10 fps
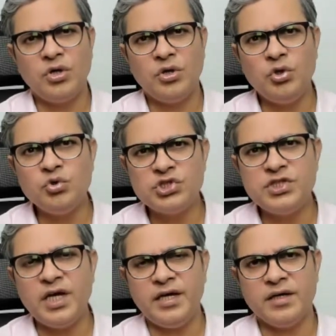you
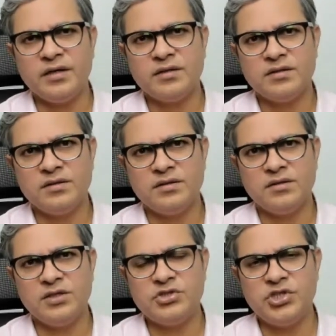see
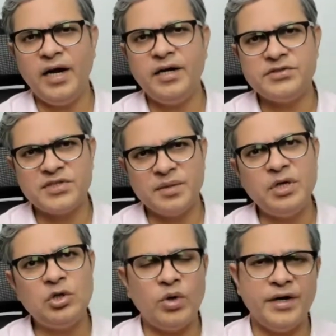the child is
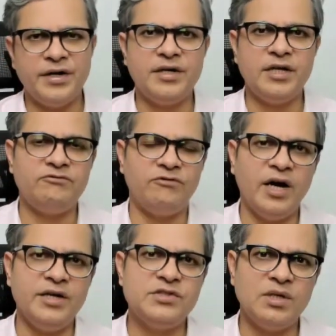able to
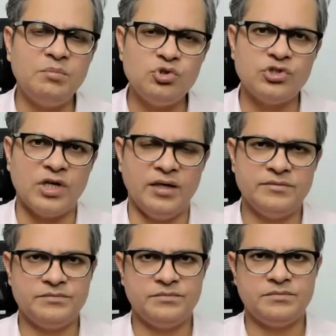identify samosa.
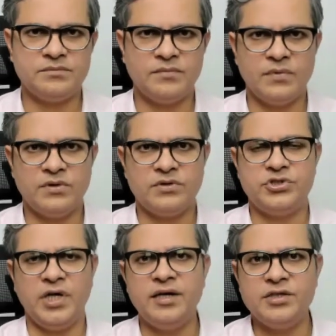
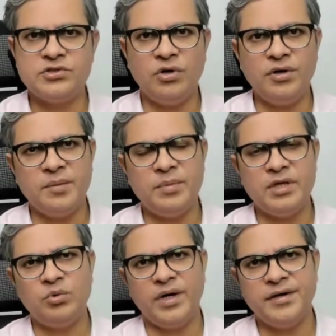Child is not able
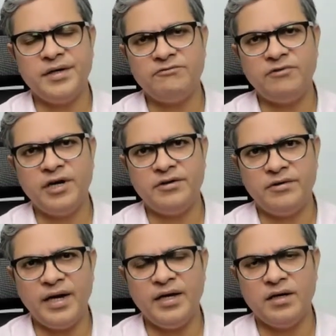to identify
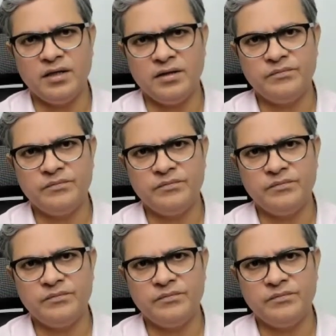triangle.